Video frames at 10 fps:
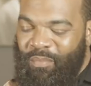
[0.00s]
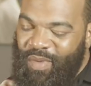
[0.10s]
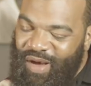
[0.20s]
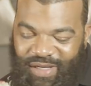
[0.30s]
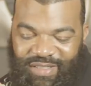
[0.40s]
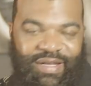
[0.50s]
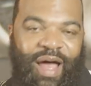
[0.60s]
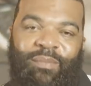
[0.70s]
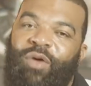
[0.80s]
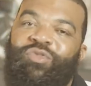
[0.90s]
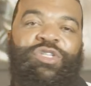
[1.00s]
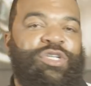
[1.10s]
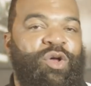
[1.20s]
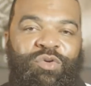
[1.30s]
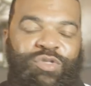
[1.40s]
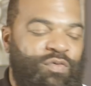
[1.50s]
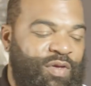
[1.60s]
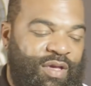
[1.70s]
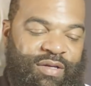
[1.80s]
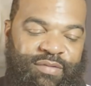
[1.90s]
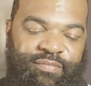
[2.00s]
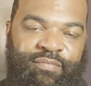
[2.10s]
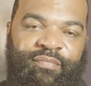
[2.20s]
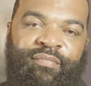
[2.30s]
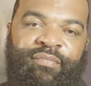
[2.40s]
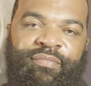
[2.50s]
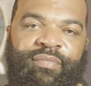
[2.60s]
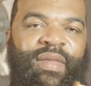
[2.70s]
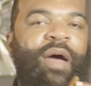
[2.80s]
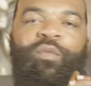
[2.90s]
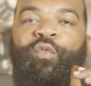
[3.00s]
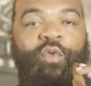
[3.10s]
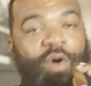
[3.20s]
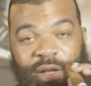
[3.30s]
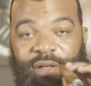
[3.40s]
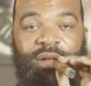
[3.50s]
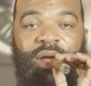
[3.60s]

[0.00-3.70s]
monkey stop no shows over here. Not one.